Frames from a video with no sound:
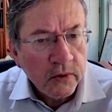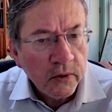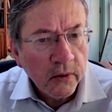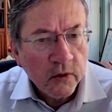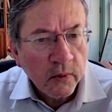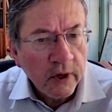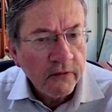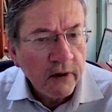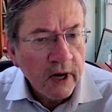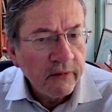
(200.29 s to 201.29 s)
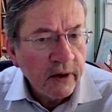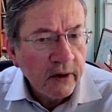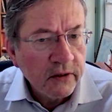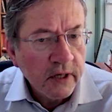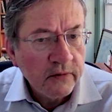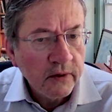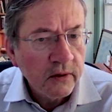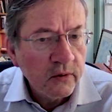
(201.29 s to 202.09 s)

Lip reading: sort of 25 years after